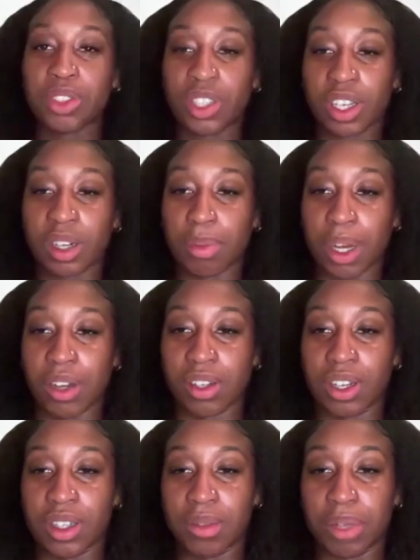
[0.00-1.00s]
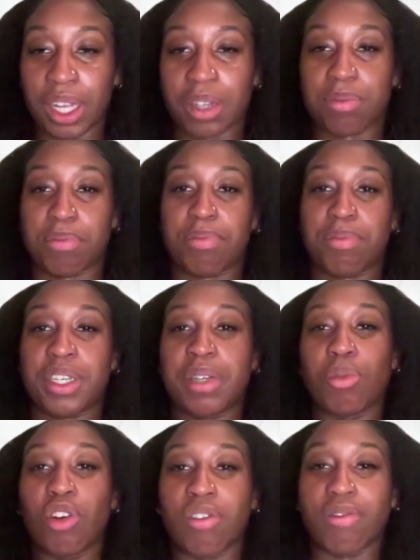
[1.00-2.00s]
you said about like being
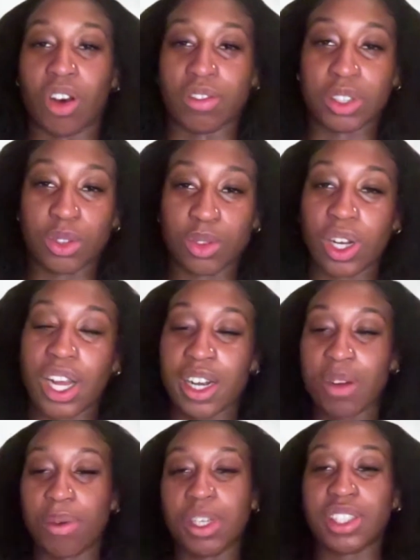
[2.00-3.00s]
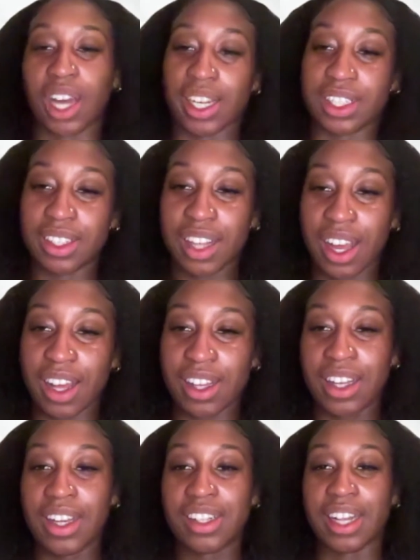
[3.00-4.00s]
more involved in school. I kind of wish I did that
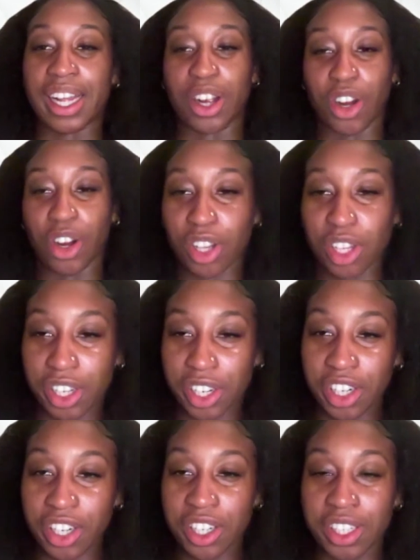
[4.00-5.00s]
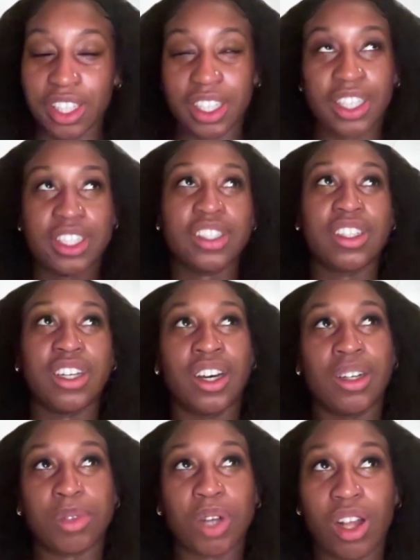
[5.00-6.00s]
like earlier in
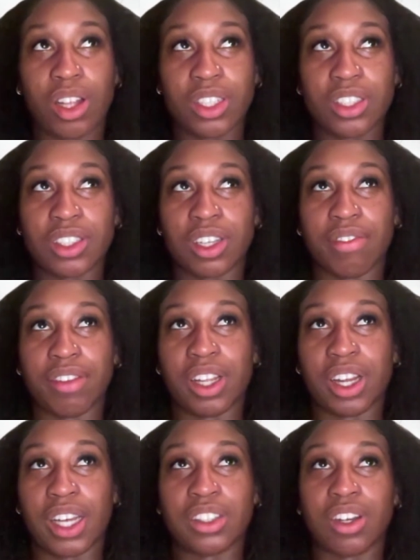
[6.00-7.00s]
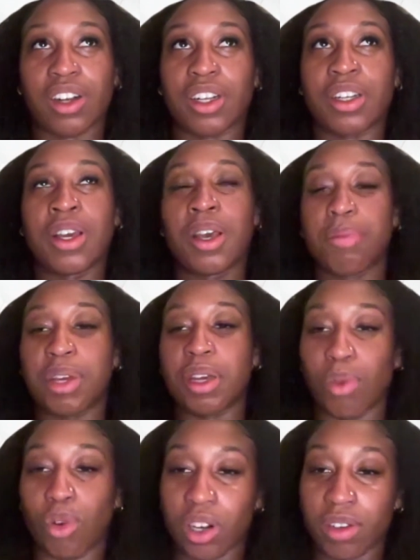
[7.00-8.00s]
college because I feel like I started being
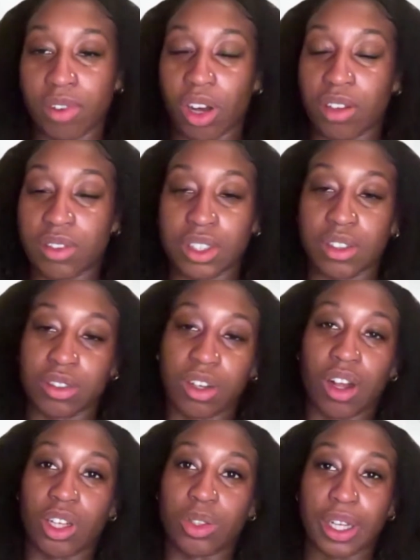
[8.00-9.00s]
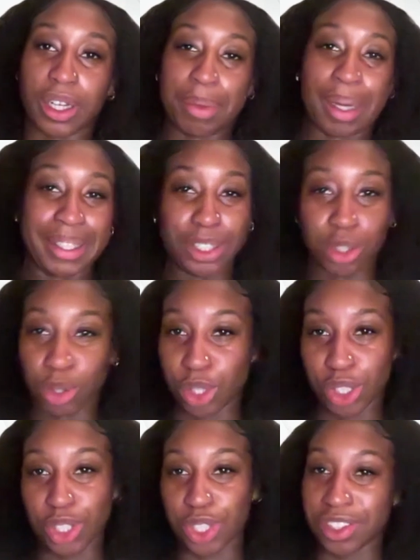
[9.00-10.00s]
more involved in college like my
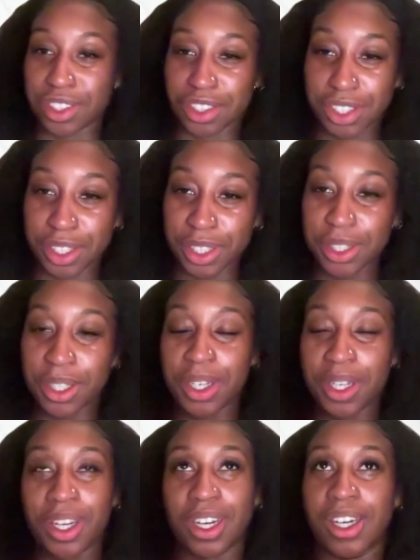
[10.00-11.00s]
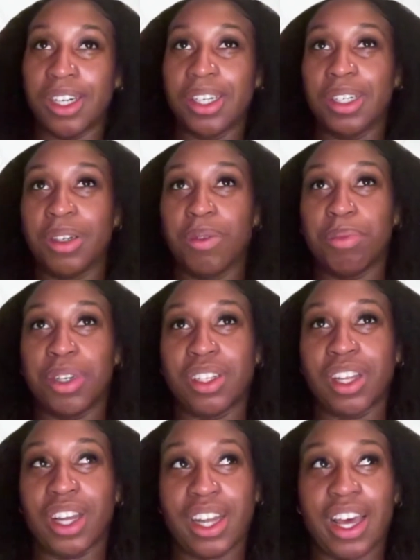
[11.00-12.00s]
junior senior year. But
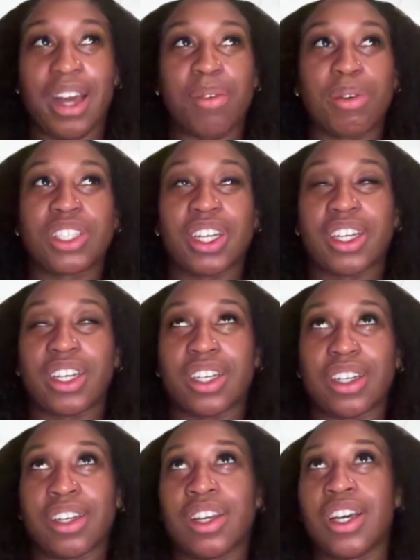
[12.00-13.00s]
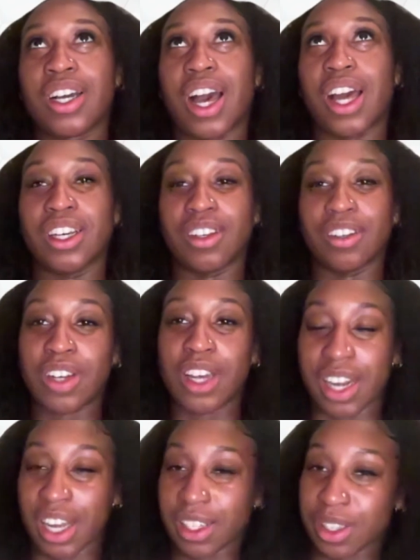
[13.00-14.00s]
like yeah, I wish I kind of
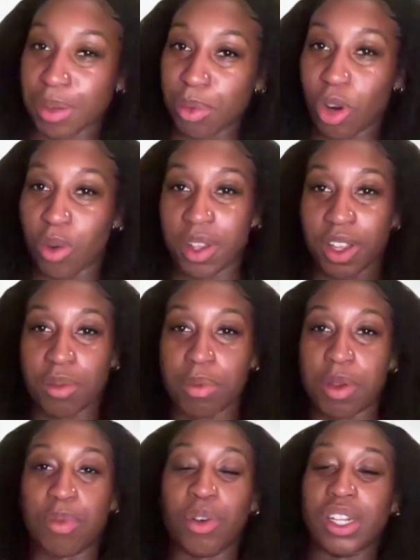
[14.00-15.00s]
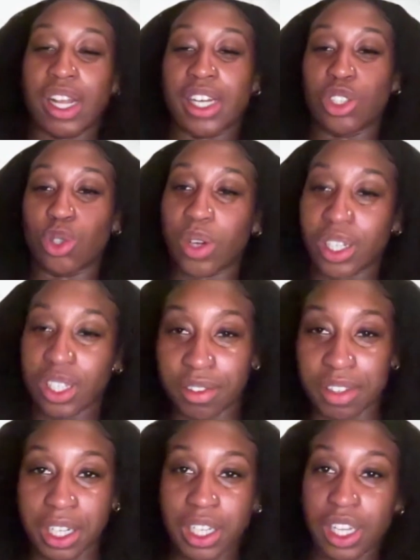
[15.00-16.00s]
connected more with other people and like joined
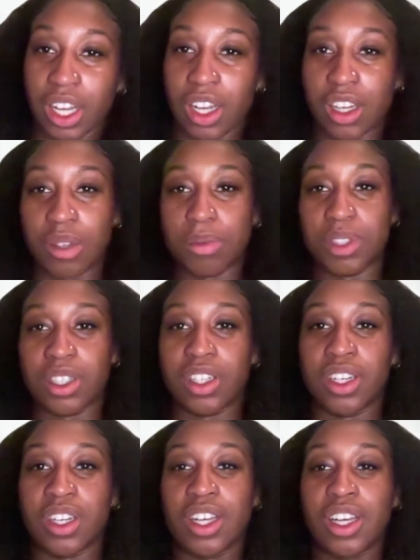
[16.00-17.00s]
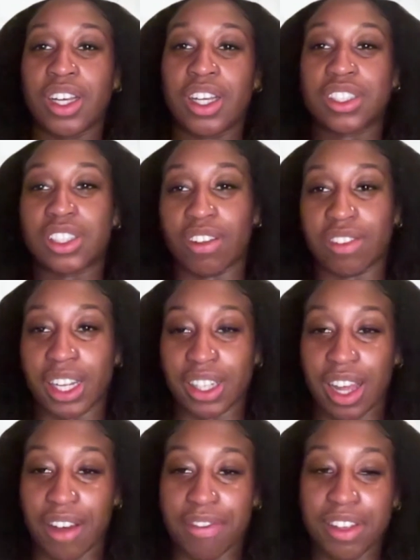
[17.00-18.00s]
different clubs and stuff like
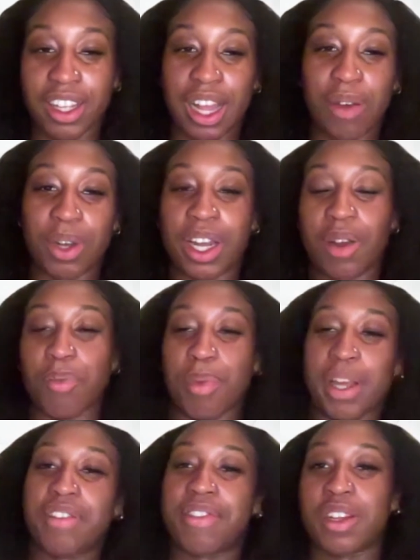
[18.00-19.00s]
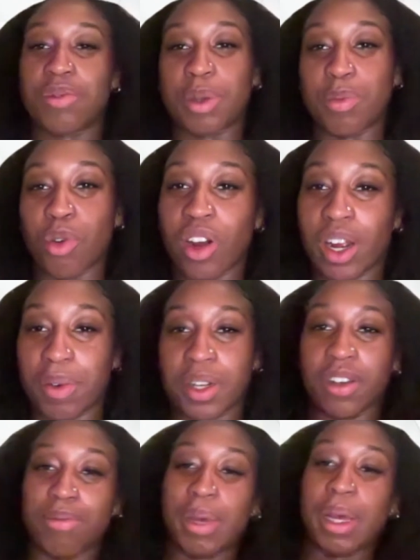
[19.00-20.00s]
that. I feel like that would kind of benefited me more. I would
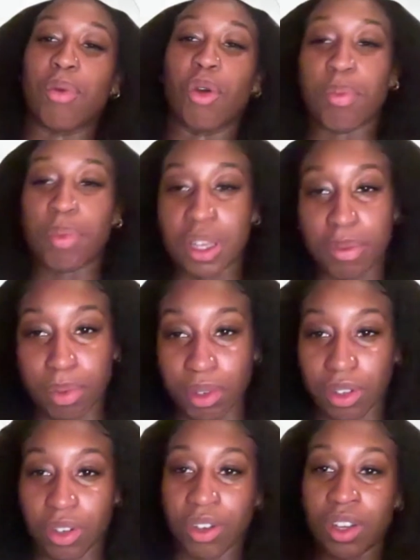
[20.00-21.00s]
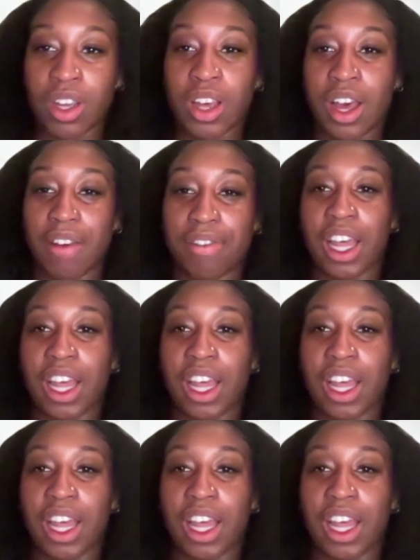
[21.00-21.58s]
have met more people. I feel